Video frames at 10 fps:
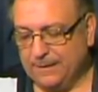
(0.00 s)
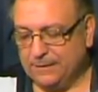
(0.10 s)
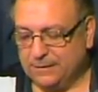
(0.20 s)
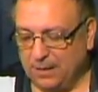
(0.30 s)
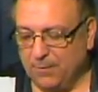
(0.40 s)

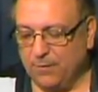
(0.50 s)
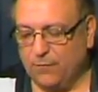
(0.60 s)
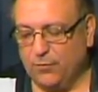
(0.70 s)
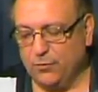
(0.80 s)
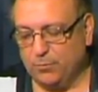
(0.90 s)
Summer
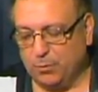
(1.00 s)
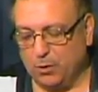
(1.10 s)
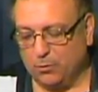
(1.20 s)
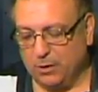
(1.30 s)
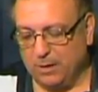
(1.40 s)
food
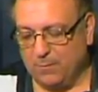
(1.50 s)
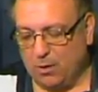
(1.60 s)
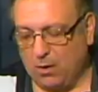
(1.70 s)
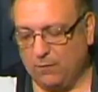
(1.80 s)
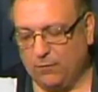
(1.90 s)
program
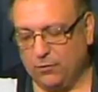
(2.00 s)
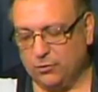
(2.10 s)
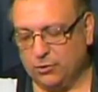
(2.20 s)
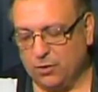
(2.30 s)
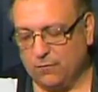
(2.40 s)

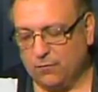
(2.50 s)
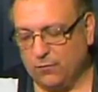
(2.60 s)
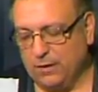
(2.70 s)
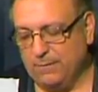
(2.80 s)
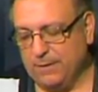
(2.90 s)
offers
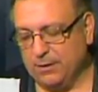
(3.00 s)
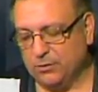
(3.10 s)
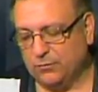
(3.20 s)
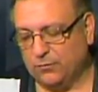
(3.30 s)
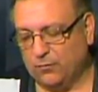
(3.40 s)
free
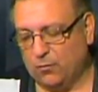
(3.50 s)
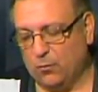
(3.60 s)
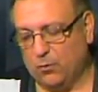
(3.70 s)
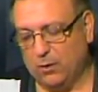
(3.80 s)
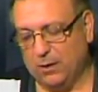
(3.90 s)
meals
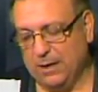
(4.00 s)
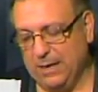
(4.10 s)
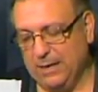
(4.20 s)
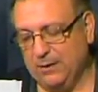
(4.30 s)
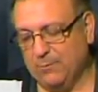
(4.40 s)
for
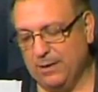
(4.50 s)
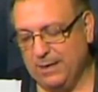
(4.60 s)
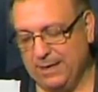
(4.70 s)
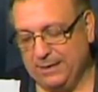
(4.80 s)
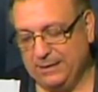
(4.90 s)

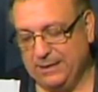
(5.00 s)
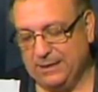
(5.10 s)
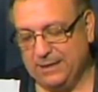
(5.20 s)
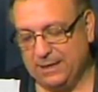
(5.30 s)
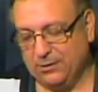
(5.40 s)
anyone
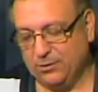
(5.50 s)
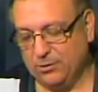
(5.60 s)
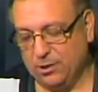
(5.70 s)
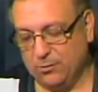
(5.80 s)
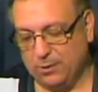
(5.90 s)
18 and
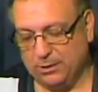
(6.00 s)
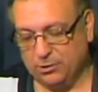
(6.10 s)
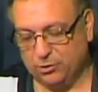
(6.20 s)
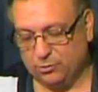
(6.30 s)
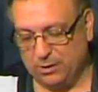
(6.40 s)
under. No
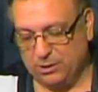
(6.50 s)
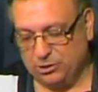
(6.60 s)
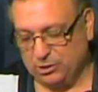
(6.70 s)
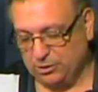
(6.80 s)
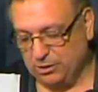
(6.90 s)

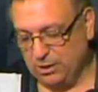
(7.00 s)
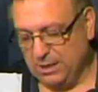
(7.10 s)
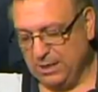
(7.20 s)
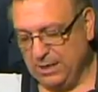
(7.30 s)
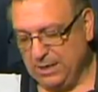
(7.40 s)
registration
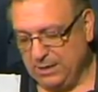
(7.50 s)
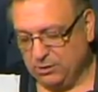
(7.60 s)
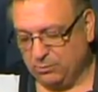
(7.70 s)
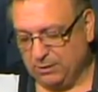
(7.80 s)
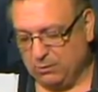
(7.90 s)

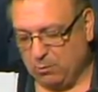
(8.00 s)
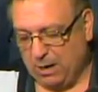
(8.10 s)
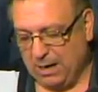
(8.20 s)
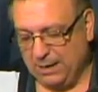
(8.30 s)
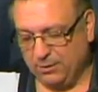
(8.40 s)
is
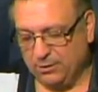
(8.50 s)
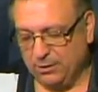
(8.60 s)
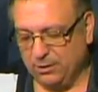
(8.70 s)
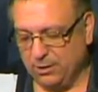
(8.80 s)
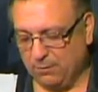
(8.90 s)

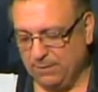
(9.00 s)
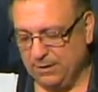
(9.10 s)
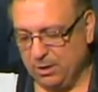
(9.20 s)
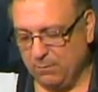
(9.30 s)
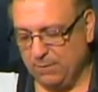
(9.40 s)
required. There'll be
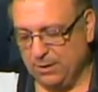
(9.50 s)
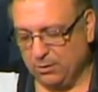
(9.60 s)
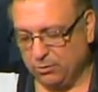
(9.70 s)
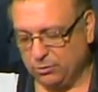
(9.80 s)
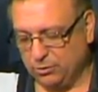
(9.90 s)
no
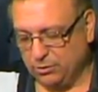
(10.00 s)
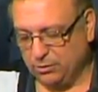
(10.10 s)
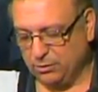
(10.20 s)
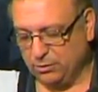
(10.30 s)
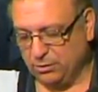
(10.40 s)
meals
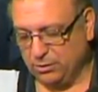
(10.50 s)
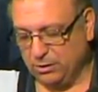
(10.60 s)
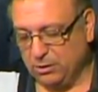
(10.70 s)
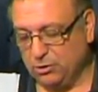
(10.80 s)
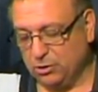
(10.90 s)

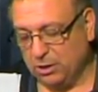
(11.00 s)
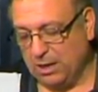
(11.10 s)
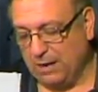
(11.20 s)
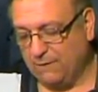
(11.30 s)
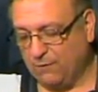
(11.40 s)

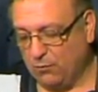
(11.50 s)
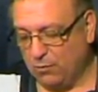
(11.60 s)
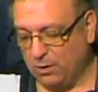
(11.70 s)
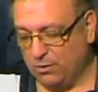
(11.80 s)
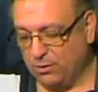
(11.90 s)
July
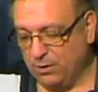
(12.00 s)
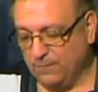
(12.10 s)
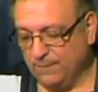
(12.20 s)
4th